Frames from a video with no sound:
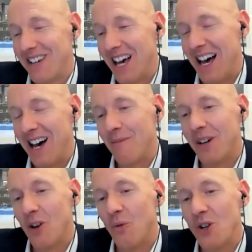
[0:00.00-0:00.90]

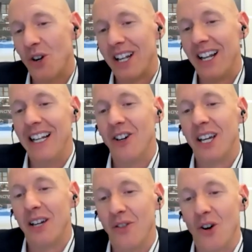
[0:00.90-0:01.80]
What you're clearly
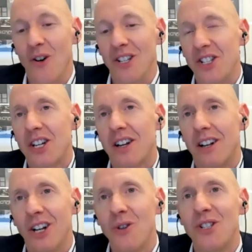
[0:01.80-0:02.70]
looking for is as
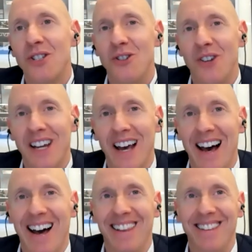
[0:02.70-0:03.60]
close as you
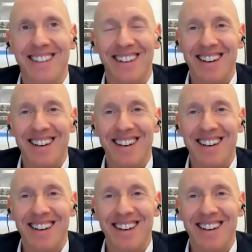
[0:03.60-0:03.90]
can,